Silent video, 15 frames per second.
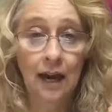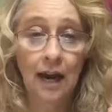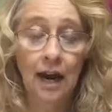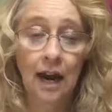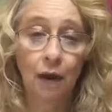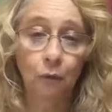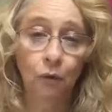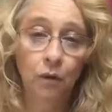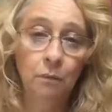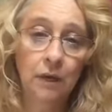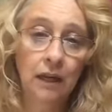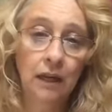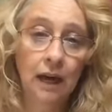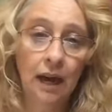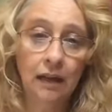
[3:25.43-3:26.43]
and we're
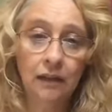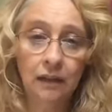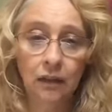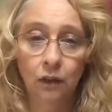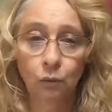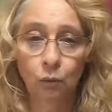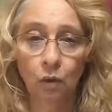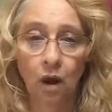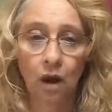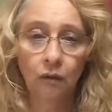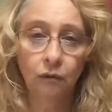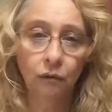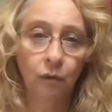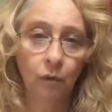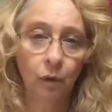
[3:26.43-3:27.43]
being asked to walk
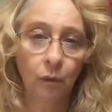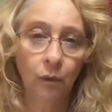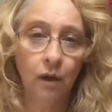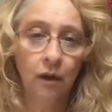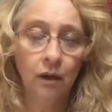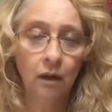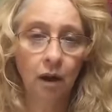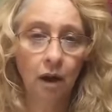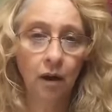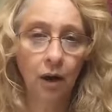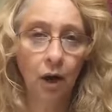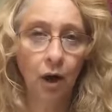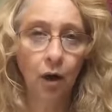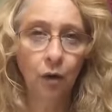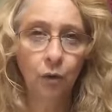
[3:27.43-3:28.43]
forward on
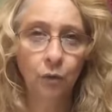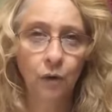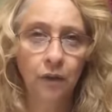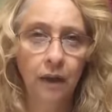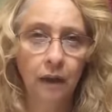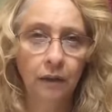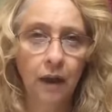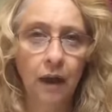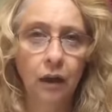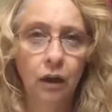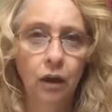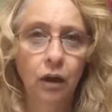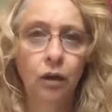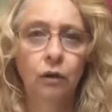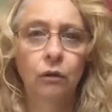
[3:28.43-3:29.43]
our own without that
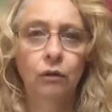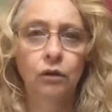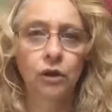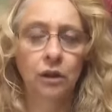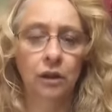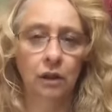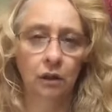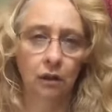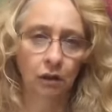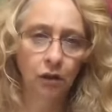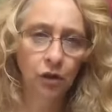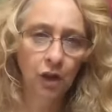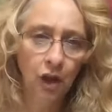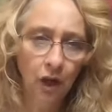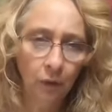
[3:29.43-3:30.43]
huge
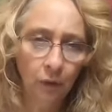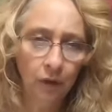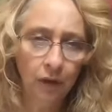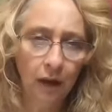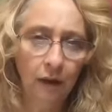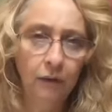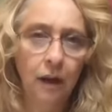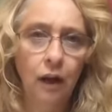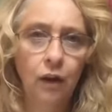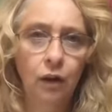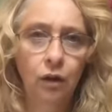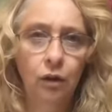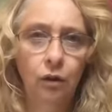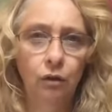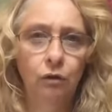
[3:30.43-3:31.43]
surge, without that
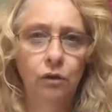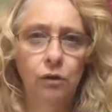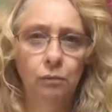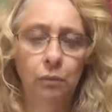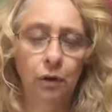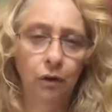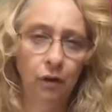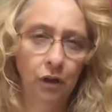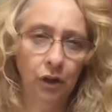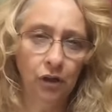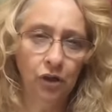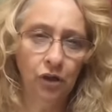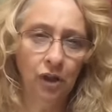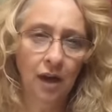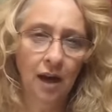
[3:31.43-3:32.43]
huge
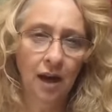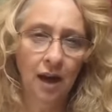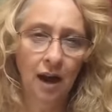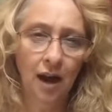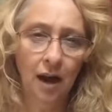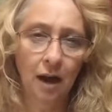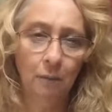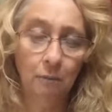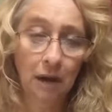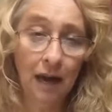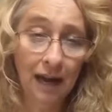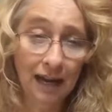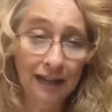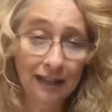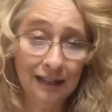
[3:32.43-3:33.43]
push uh,
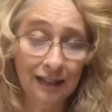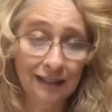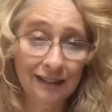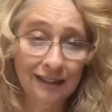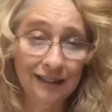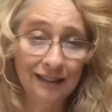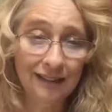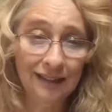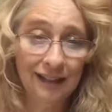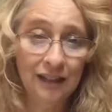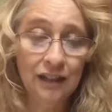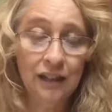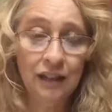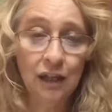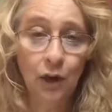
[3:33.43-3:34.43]
behind us.
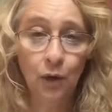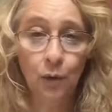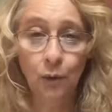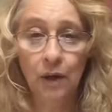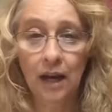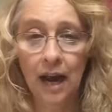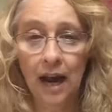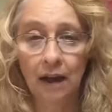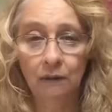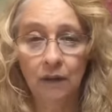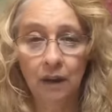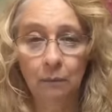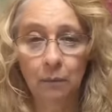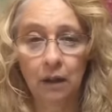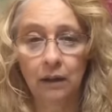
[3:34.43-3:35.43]
So we have the
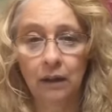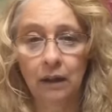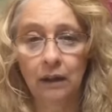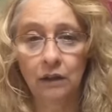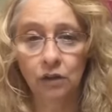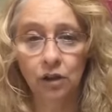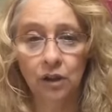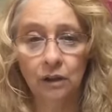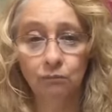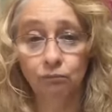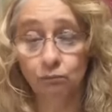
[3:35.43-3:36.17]
ability to just